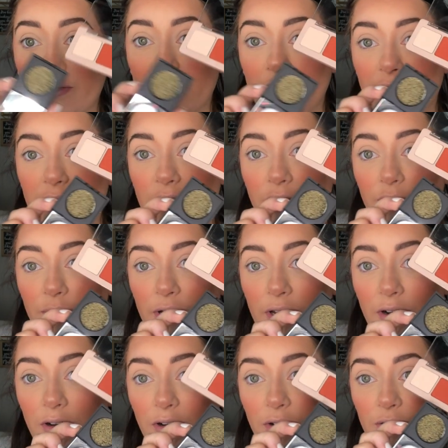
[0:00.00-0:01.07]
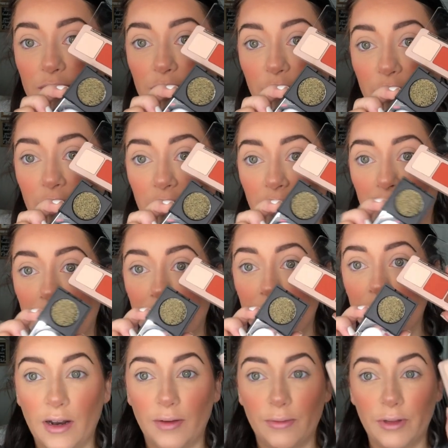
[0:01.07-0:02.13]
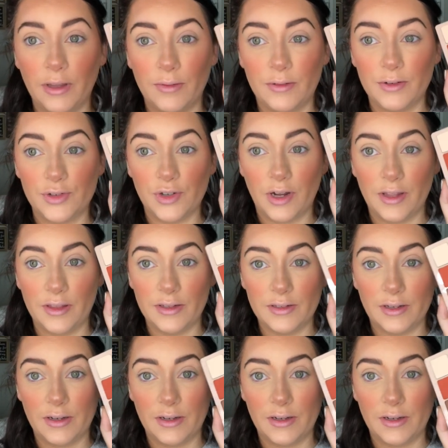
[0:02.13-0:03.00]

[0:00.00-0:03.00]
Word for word: really go at all to me. I really want to try this